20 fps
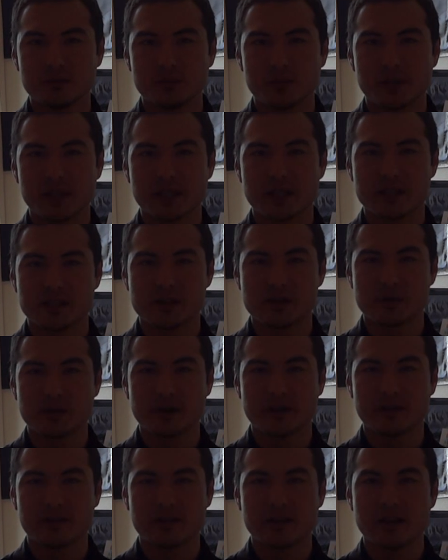because it's
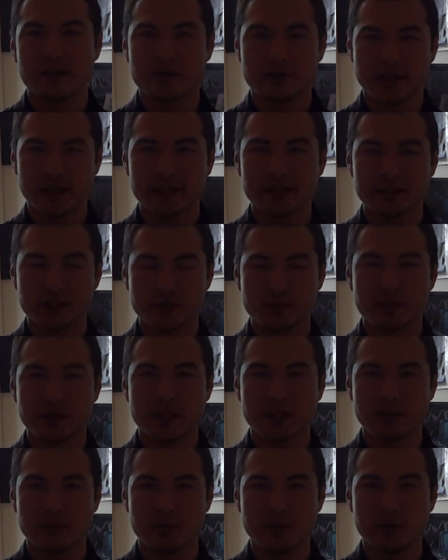with other
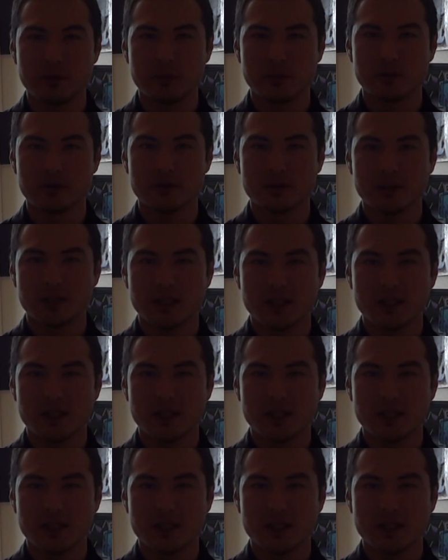English-speaking people.